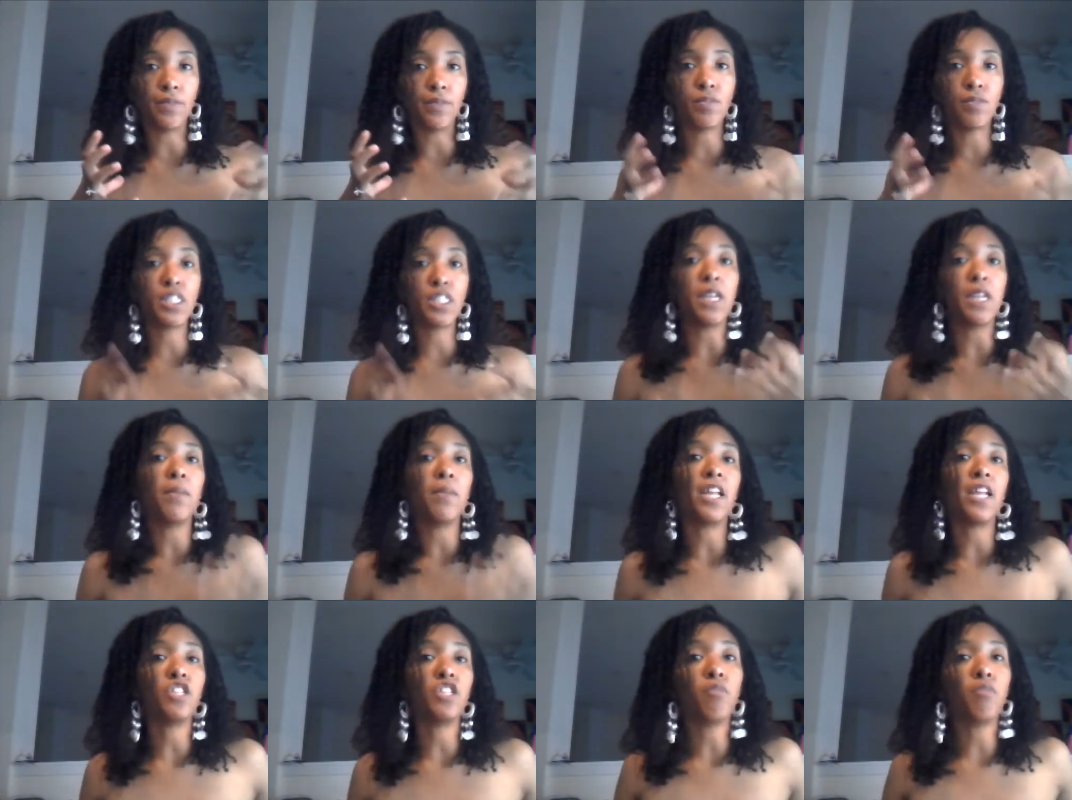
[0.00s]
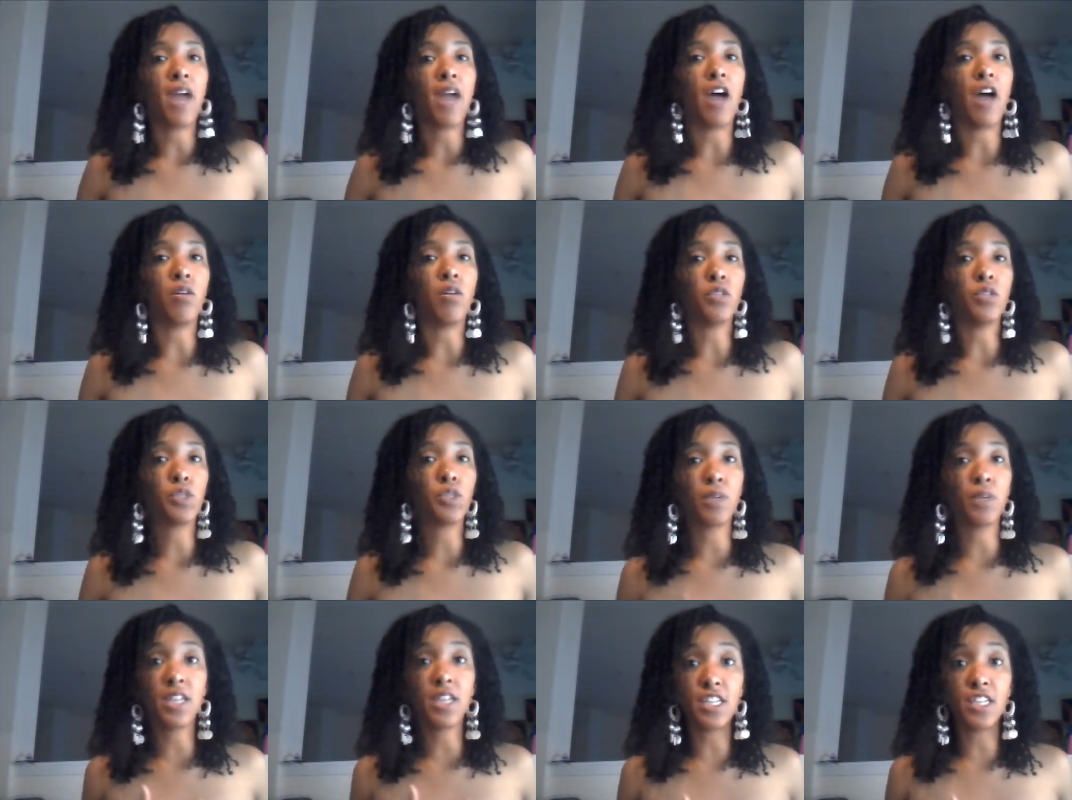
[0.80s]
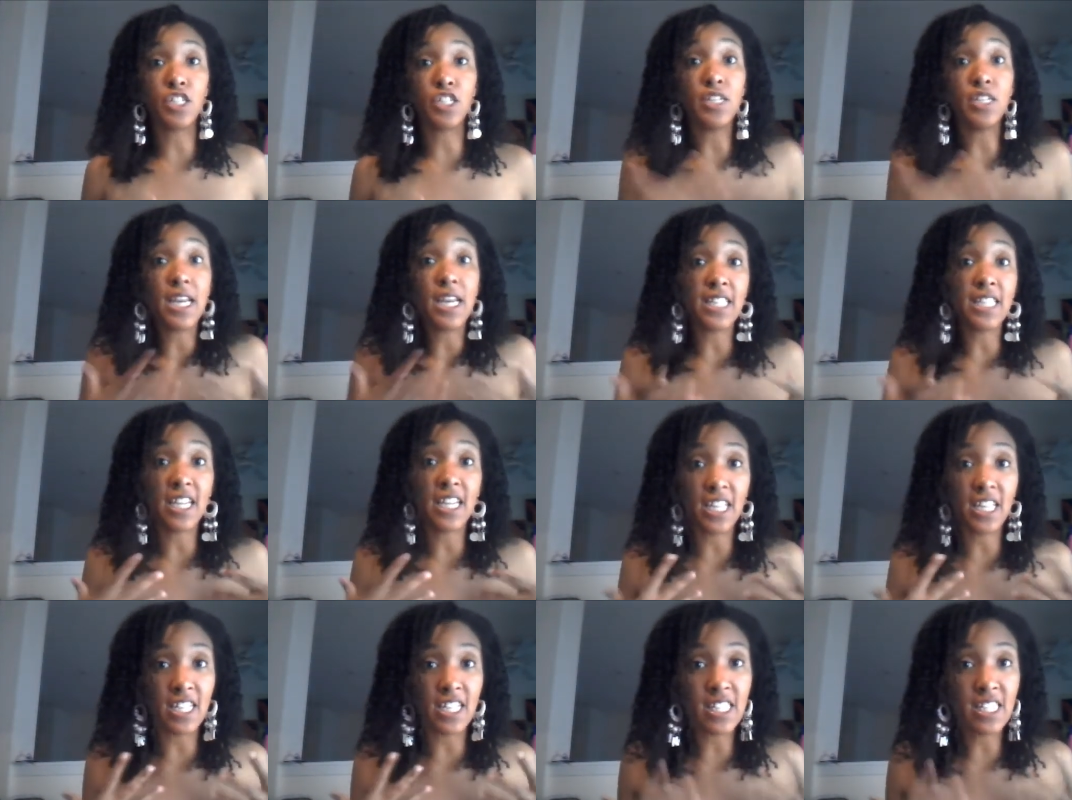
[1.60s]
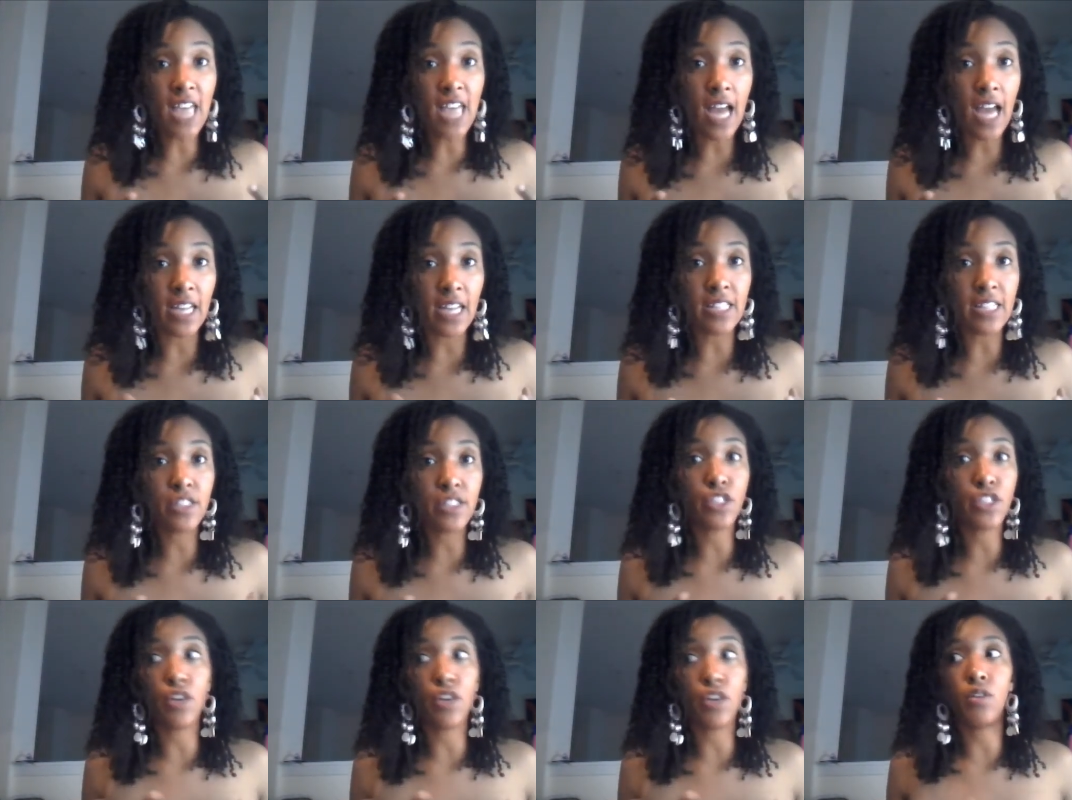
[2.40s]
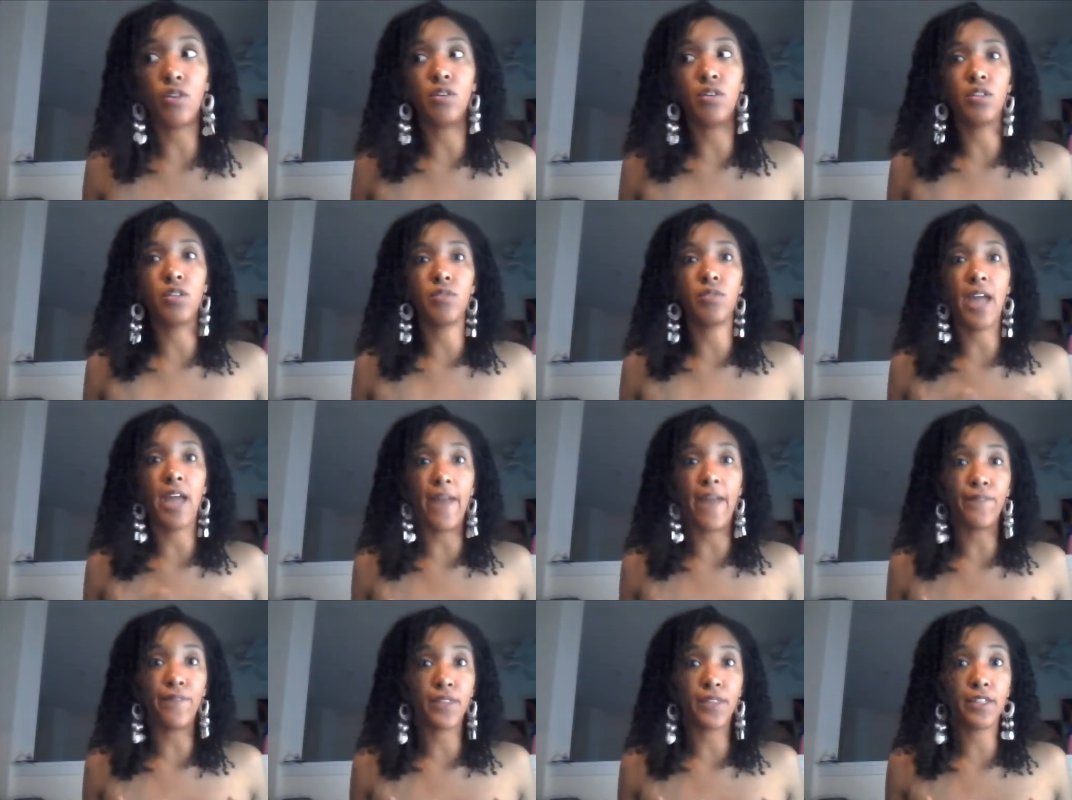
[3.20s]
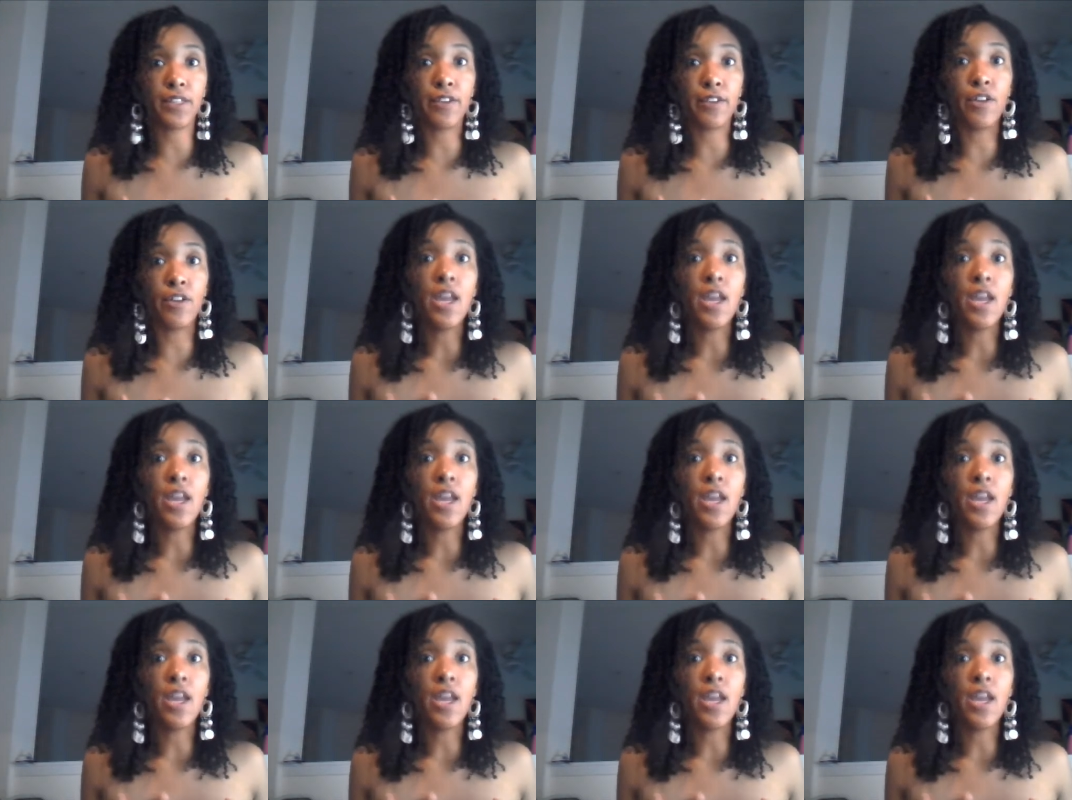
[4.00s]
stimulate your bowels, because you're not taking any solids, so you have to